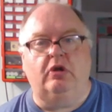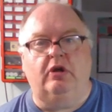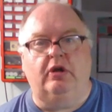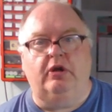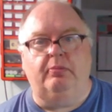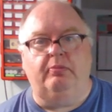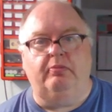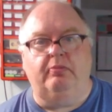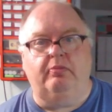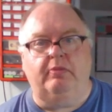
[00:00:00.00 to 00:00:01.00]

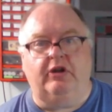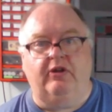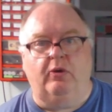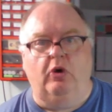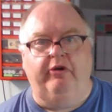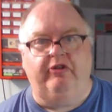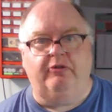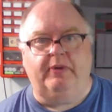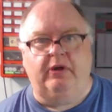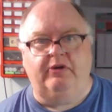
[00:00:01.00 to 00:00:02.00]
make inquiries
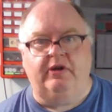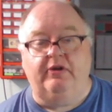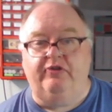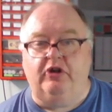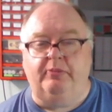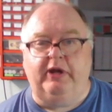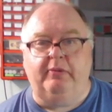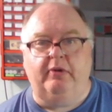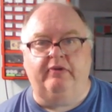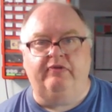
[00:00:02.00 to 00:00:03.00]
about it, and a few
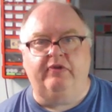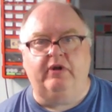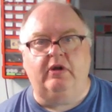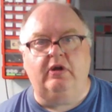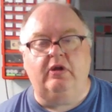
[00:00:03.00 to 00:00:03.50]
people have